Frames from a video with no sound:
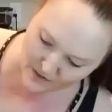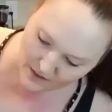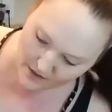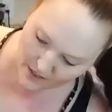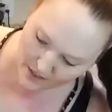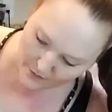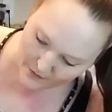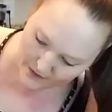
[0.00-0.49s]

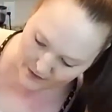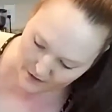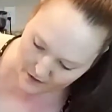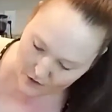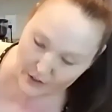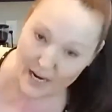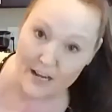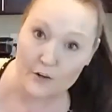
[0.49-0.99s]
There we go.
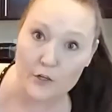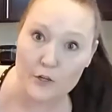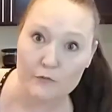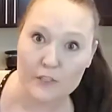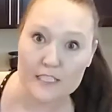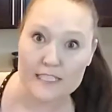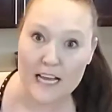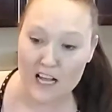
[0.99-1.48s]
Okay, I don't know if you
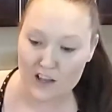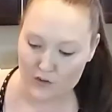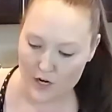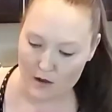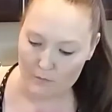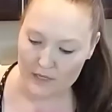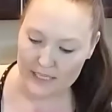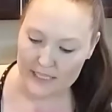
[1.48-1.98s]
can tell or
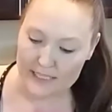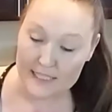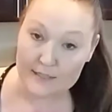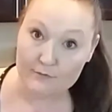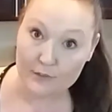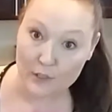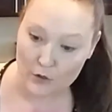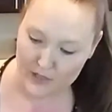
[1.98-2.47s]
not, but it is
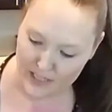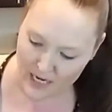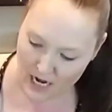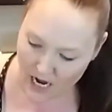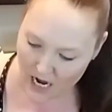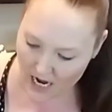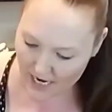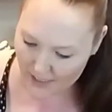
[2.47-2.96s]
floating
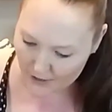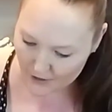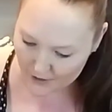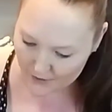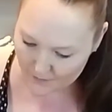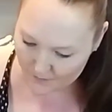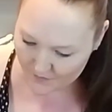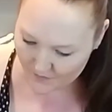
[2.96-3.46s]

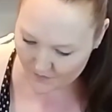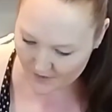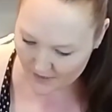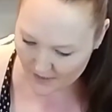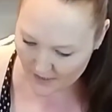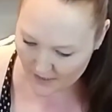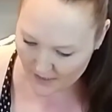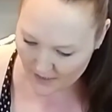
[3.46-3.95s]
higher.
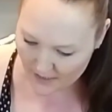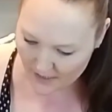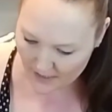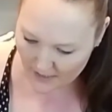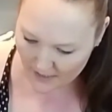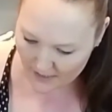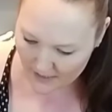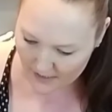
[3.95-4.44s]

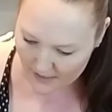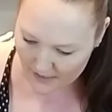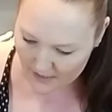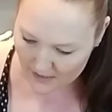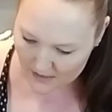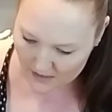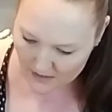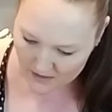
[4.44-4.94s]

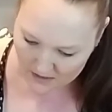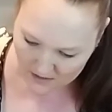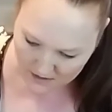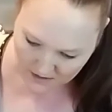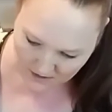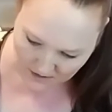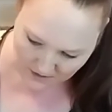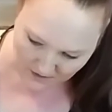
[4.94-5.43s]
And
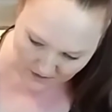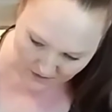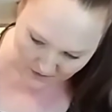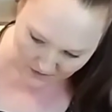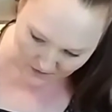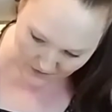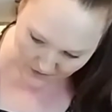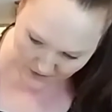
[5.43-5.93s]

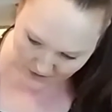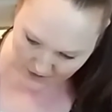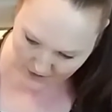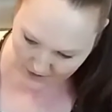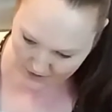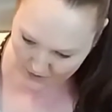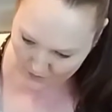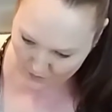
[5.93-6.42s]

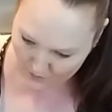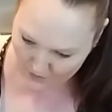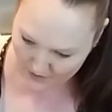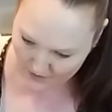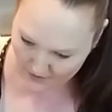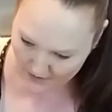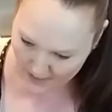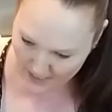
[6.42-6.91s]
we
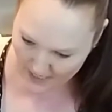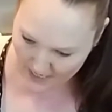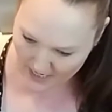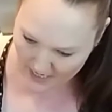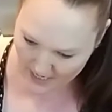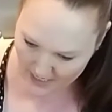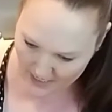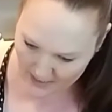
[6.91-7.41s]
are
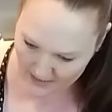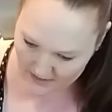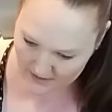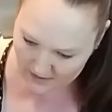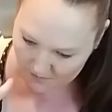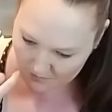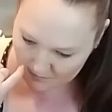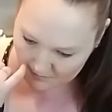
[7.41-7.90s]
at,